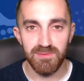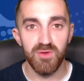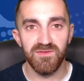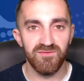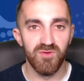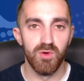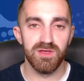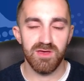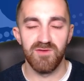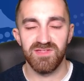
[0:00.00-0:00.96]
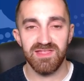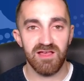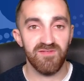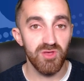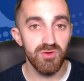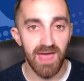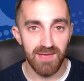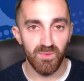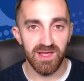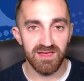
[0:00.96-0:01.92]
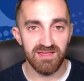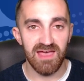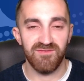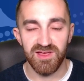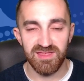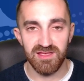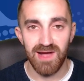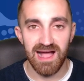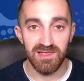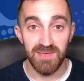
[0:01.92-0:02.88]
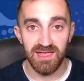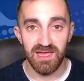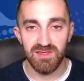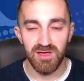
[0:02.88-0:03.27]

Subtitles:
moving forwards over the next few game weeks if I still had him in it.